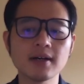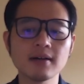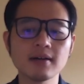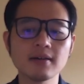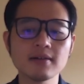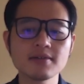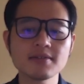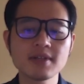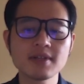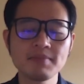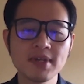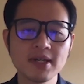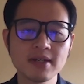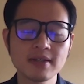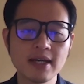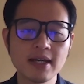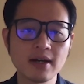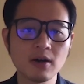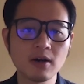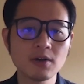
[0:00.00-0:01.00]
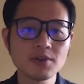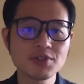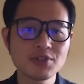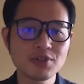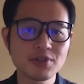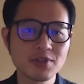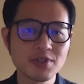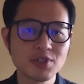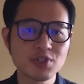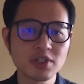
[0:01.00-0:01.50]
something that all
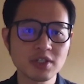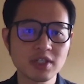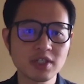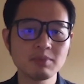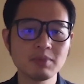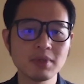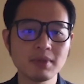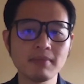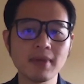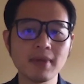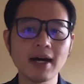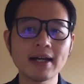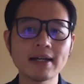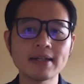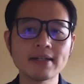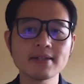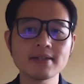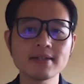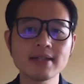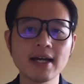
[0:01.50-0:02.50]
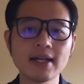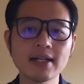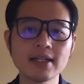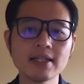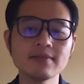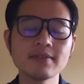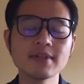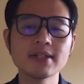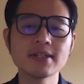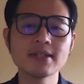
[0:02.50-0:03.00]
students should keep in mind is that
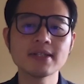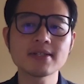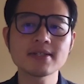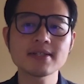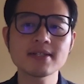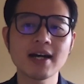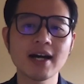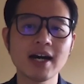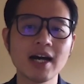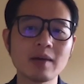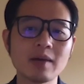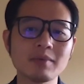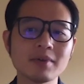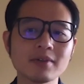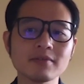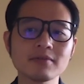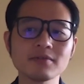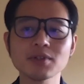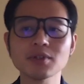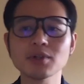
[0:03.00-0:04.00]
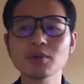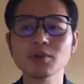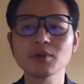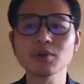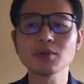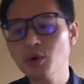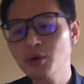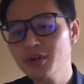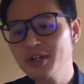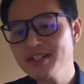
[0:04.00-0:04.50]
even in this time of,
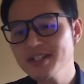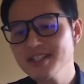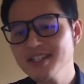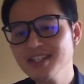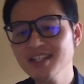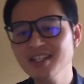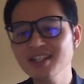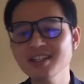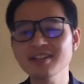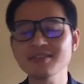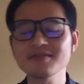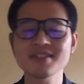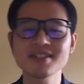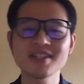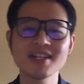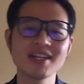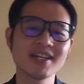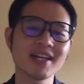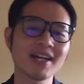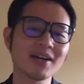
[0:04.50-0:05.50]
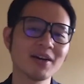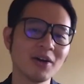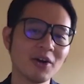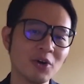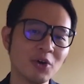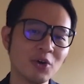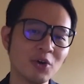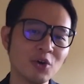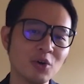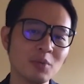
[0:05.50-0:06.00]
quarantine, of staying at
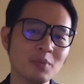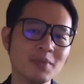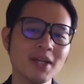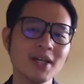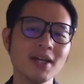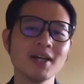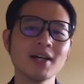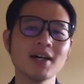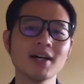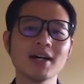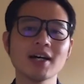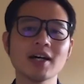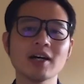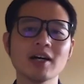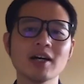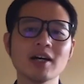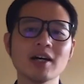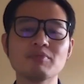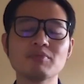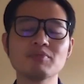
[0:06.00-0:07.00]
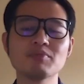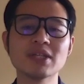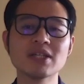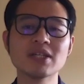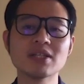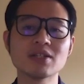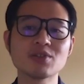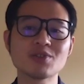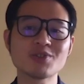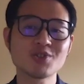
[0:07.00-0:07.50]
home,
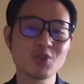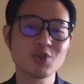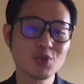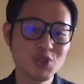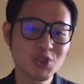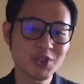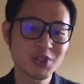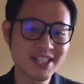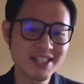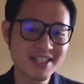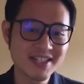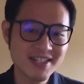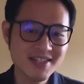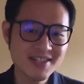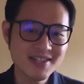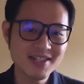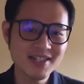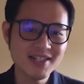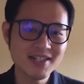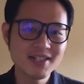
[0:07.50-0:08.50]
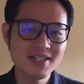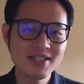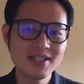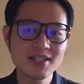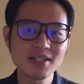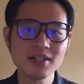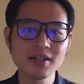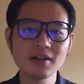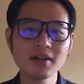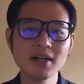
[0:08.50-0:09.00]
being socially distant,
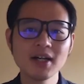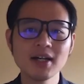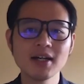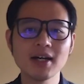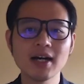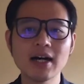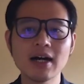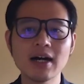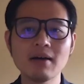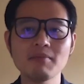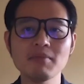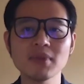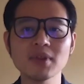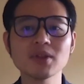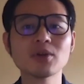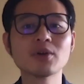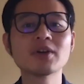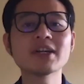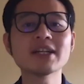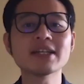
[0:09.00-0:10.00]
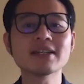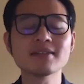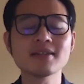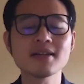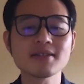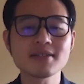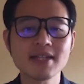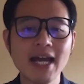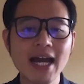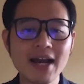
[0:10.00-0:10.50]
learning
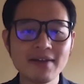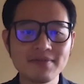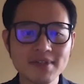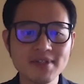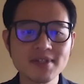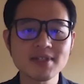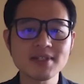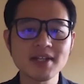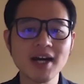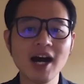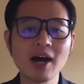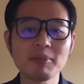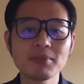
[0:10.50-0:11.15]
doesn't have to stop.